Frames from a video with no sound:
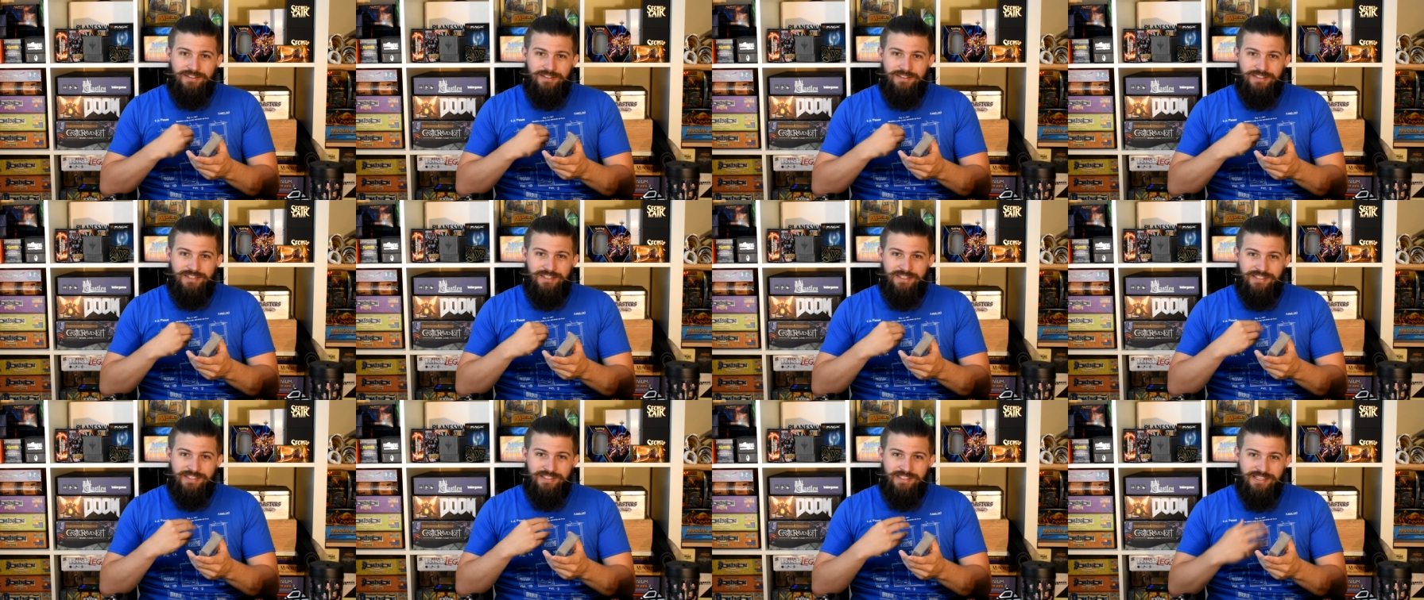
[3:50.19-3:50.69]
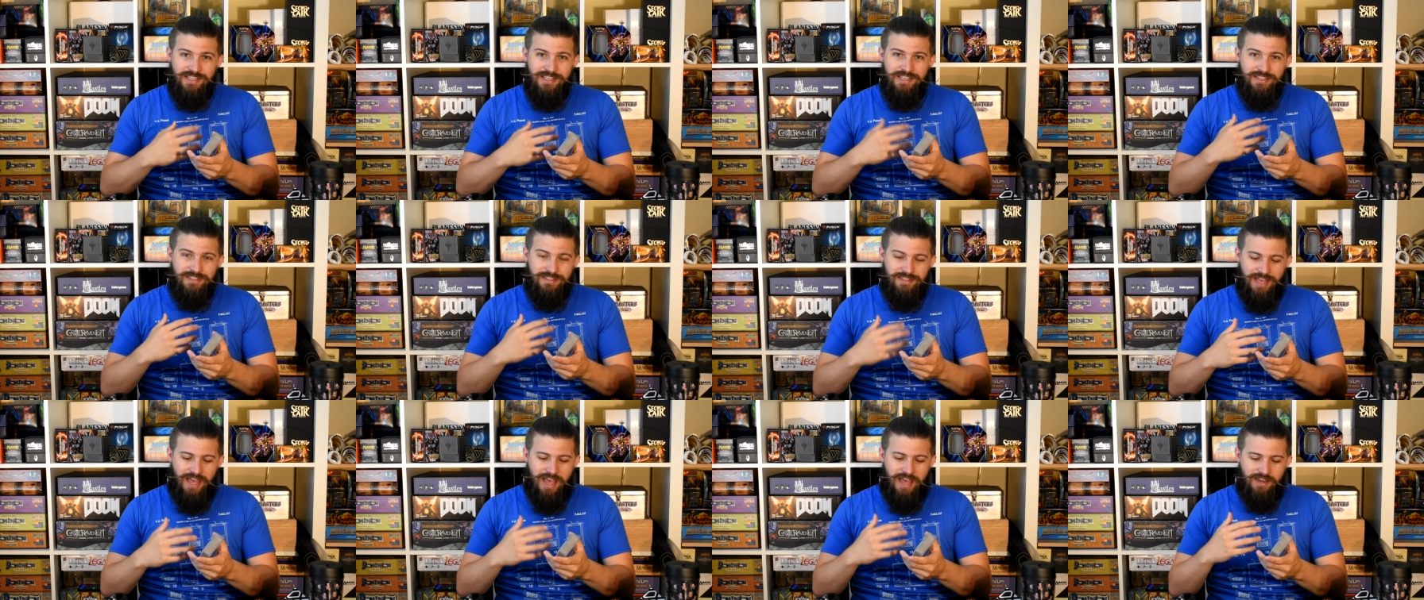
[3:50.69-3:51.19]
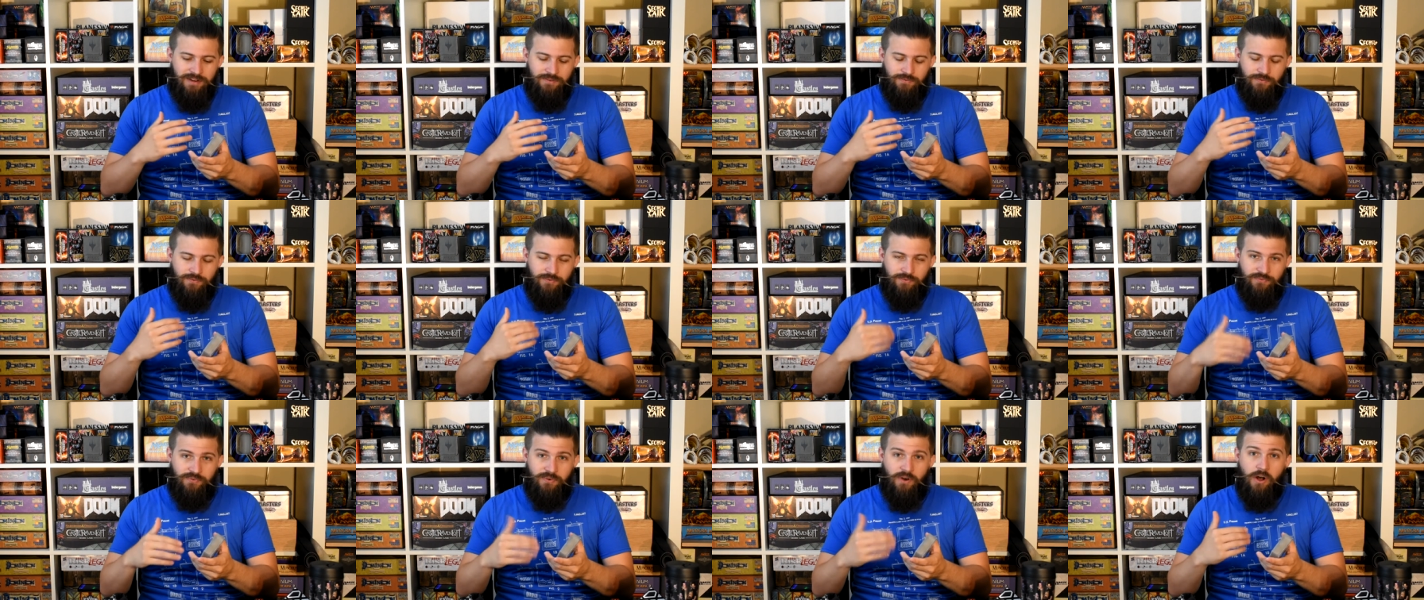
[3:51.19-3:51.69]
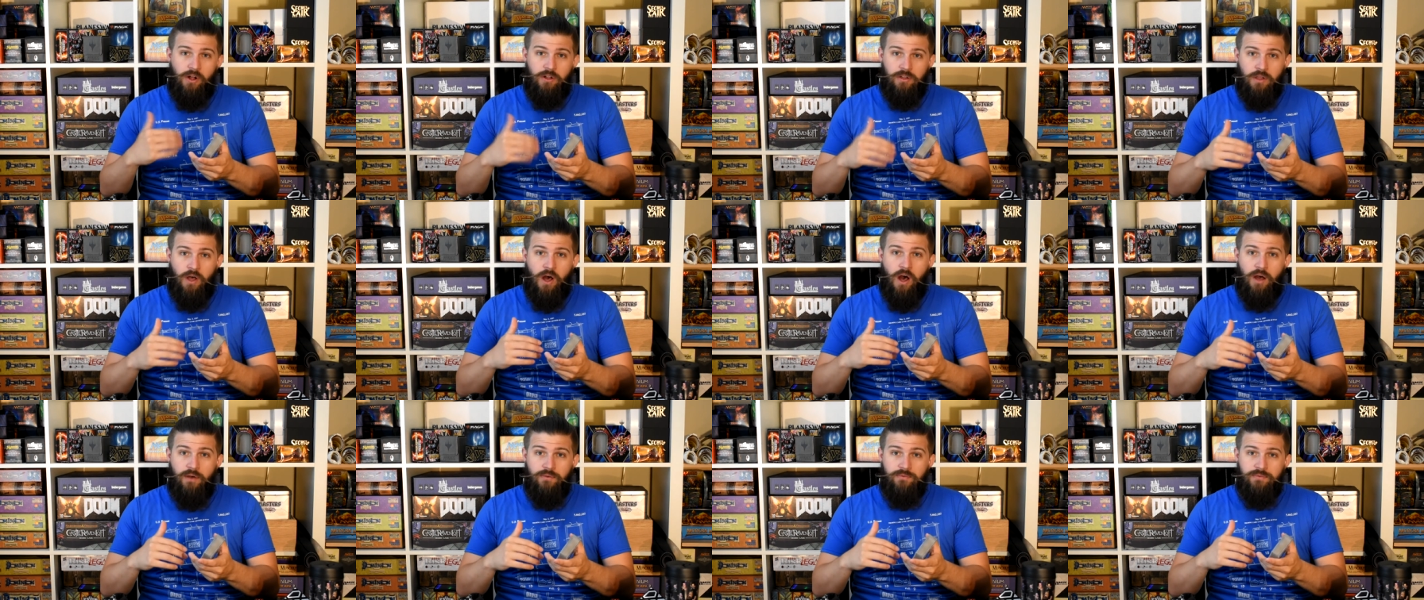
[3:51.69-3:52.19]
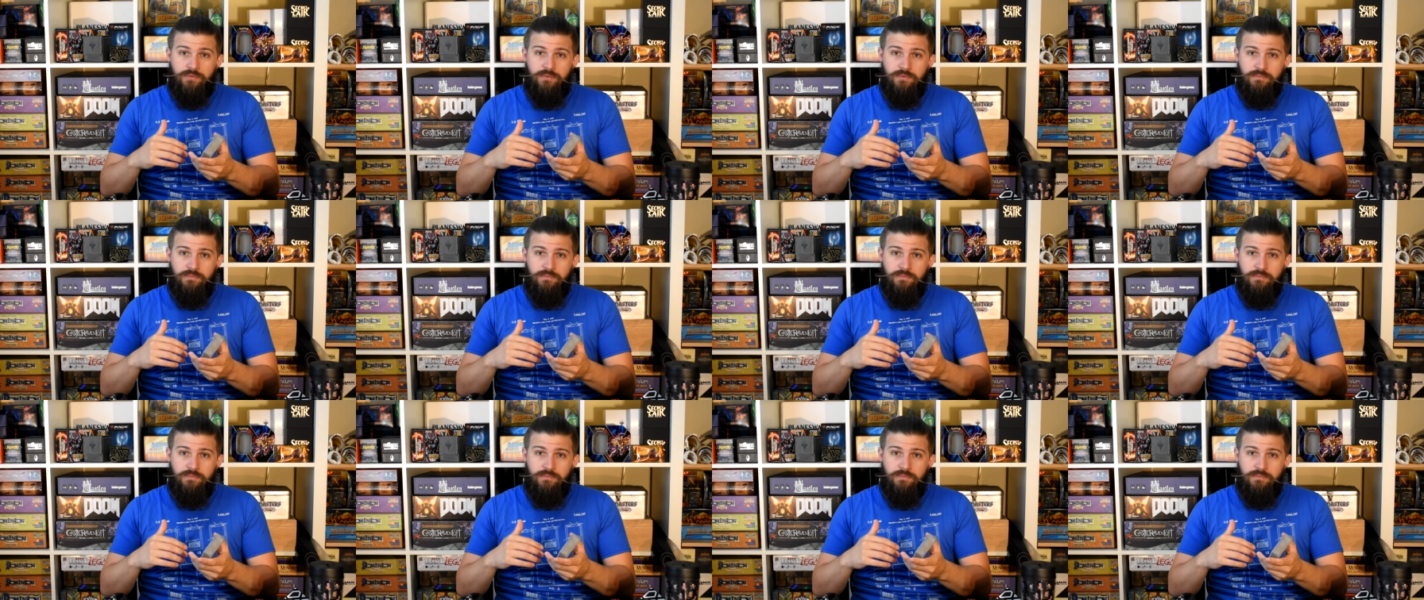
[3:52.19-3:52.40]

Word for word: to see that fall off.